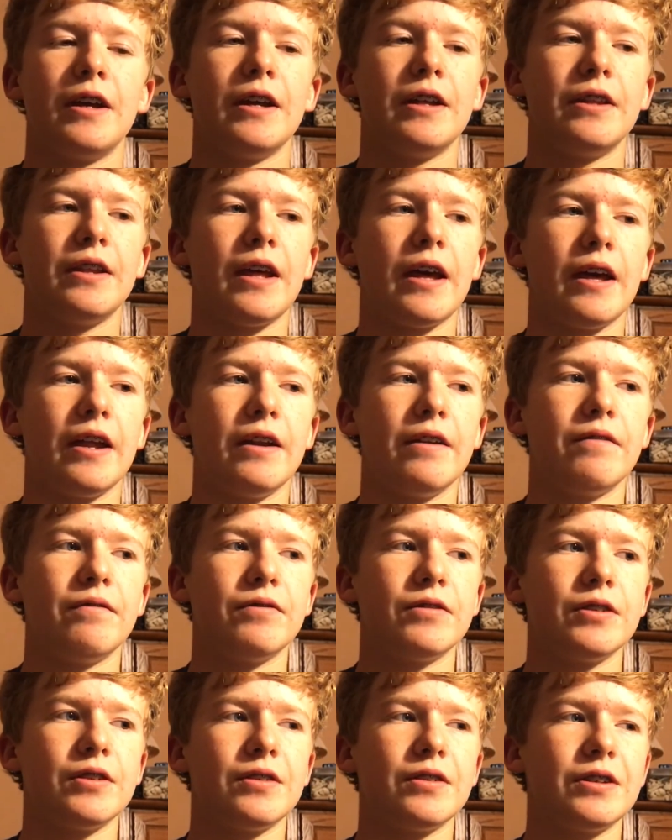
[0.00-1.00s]
And then
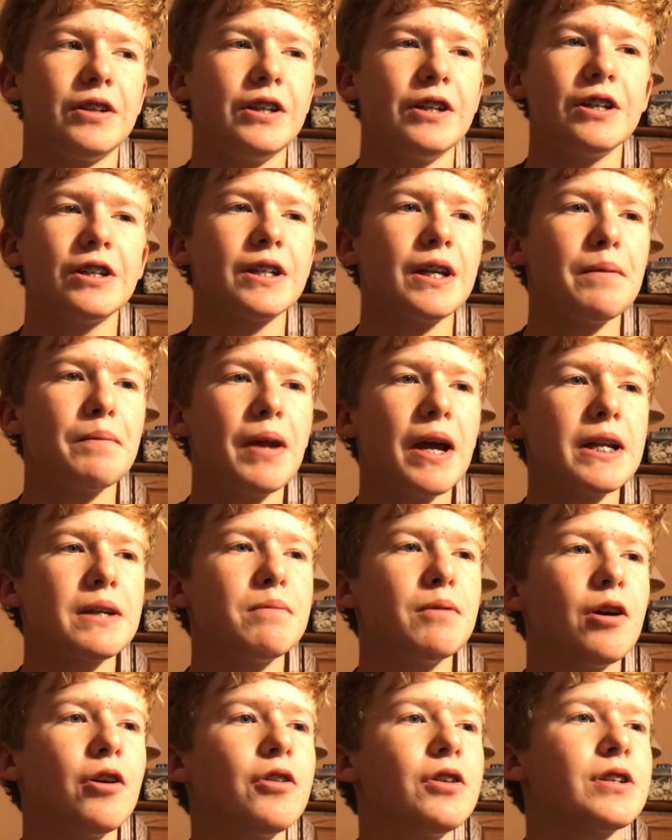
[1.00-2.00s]
she just kept
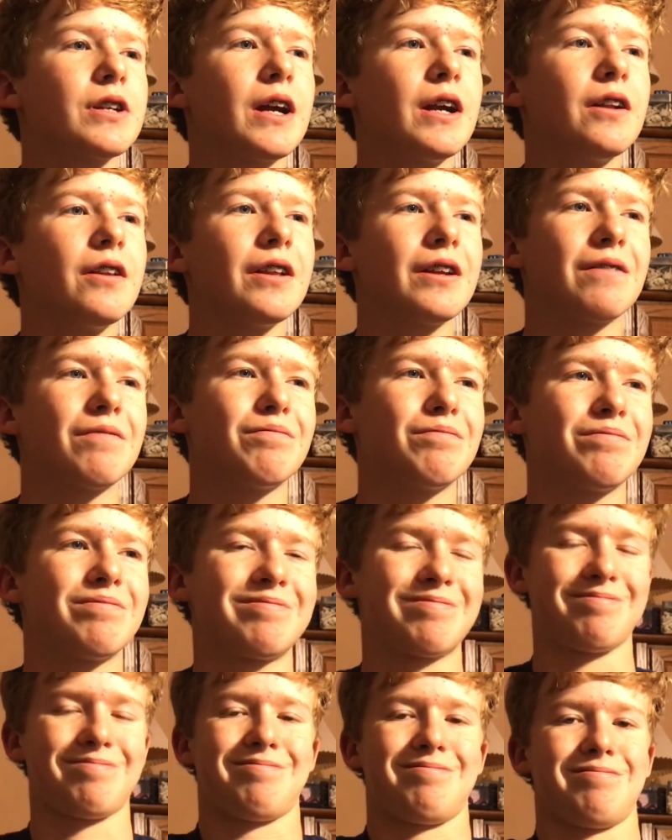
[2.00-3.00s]
asking me all these kind of like,
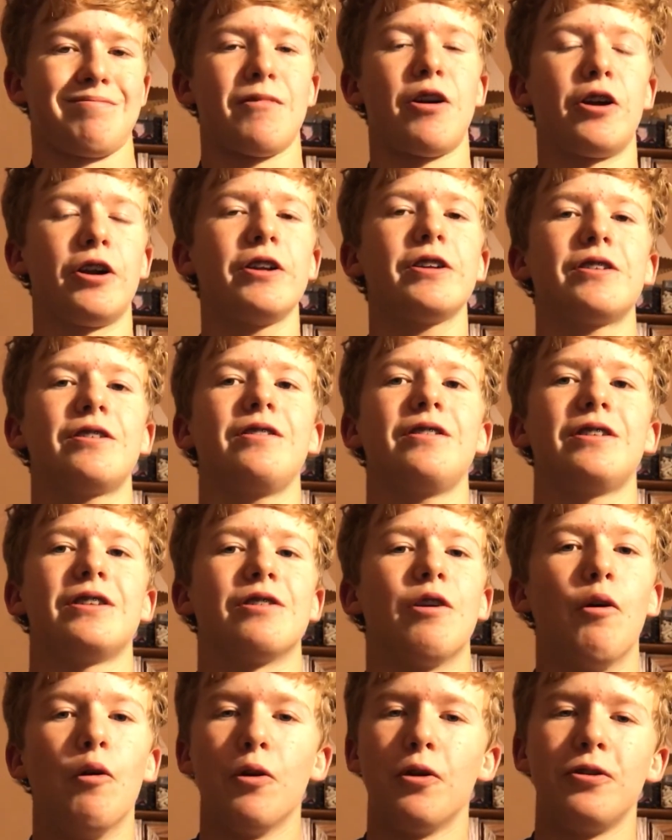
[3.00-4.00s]
honestly,
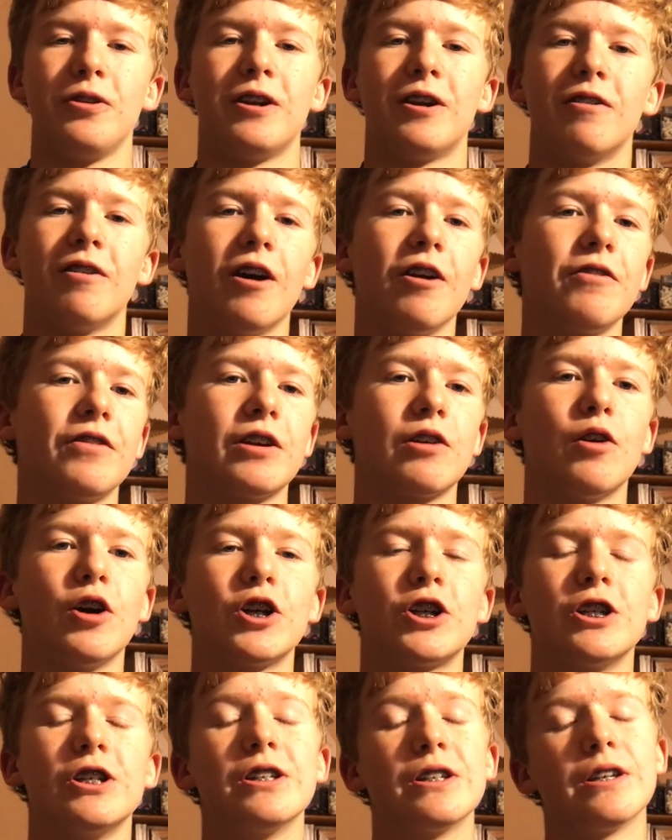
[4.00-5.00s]
totally irrelevant
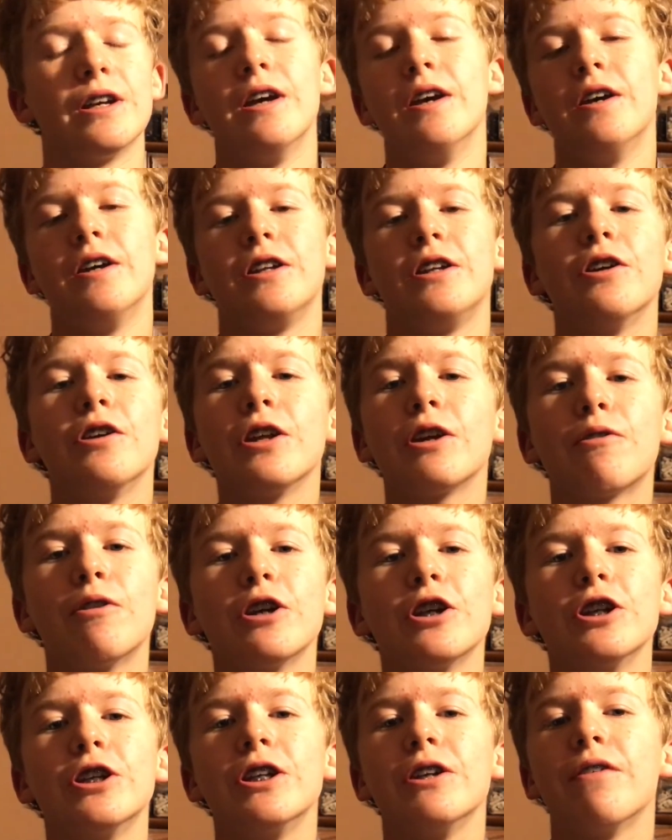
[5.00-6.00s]
questions. The only
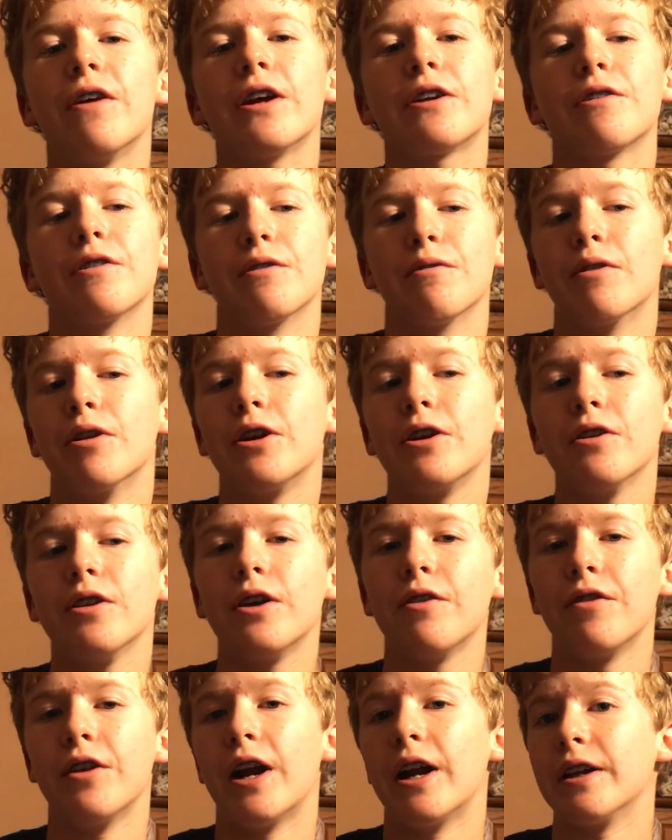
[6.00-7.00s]
question she asked was, where do you
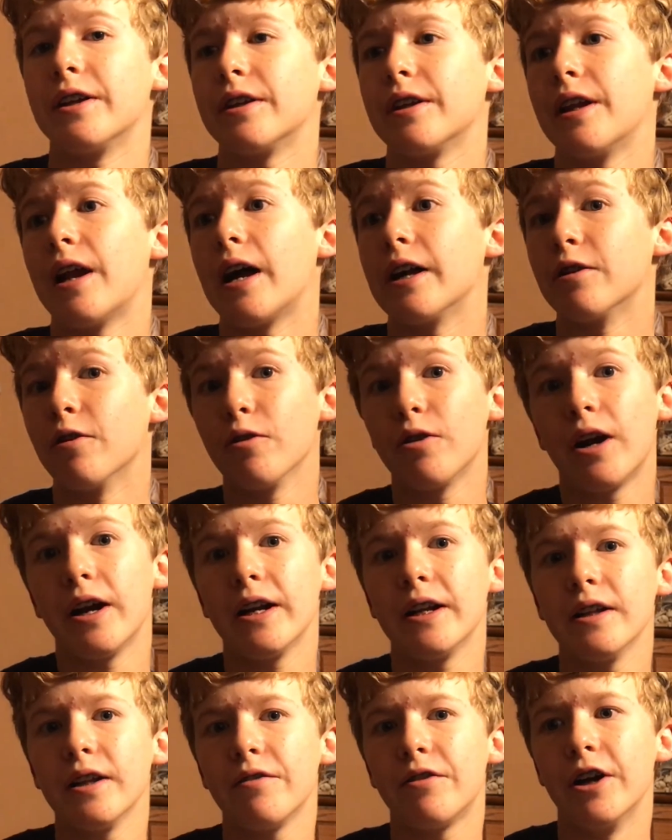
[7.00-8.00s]
live? And I told her I
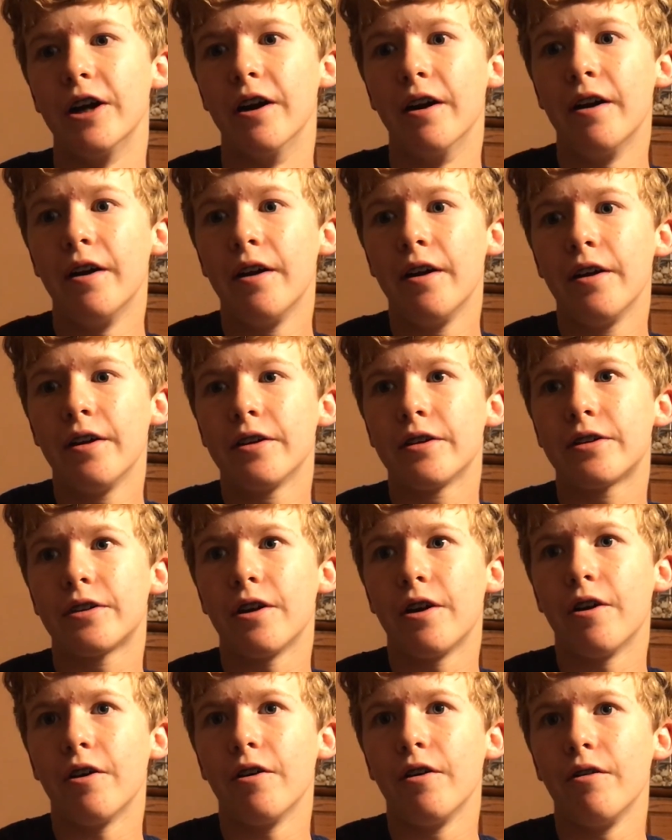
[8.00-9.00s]
didn't live here.
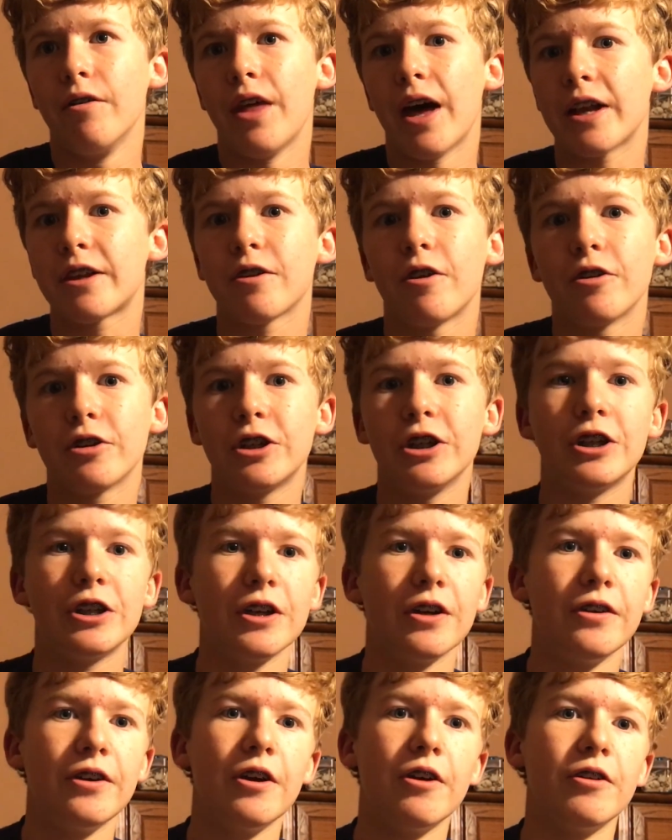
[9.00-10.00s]
So that's all she
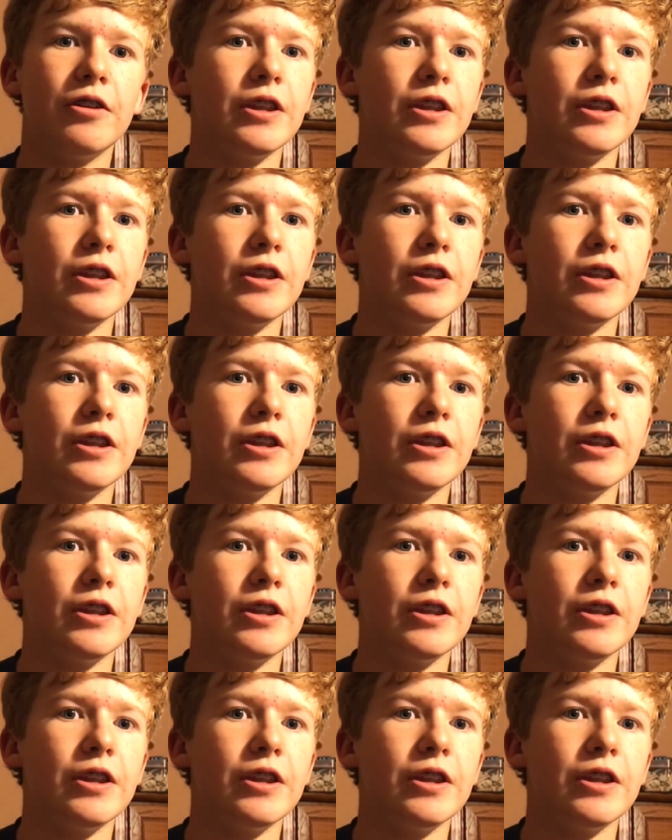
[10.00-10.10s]
should have known.